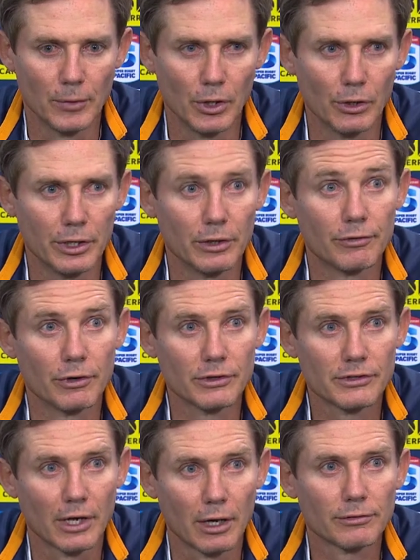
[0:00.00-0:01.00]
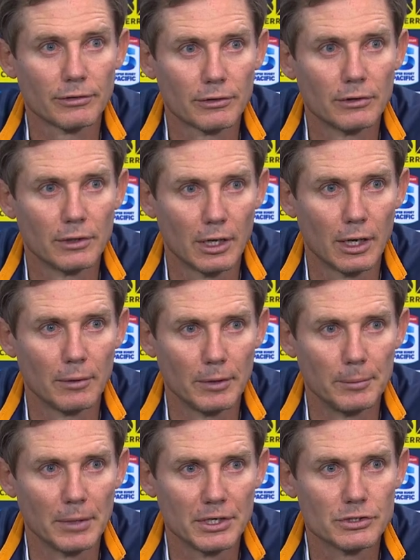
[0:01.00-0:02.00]
early in the first half
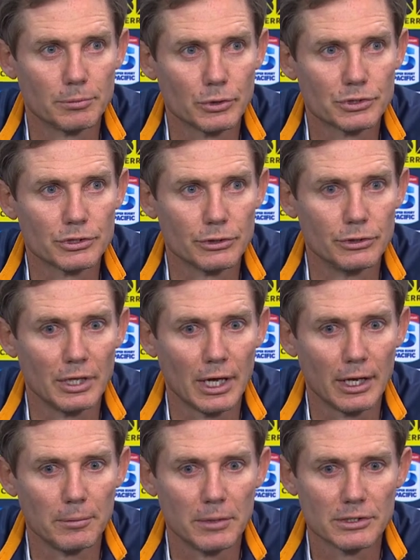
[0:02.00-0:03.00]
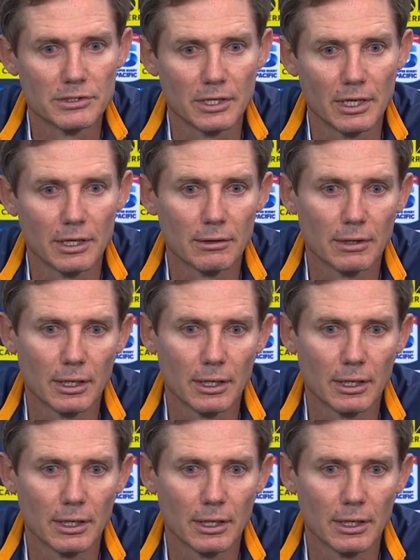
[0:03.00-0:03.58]
and managed to push through the 80 minutes there.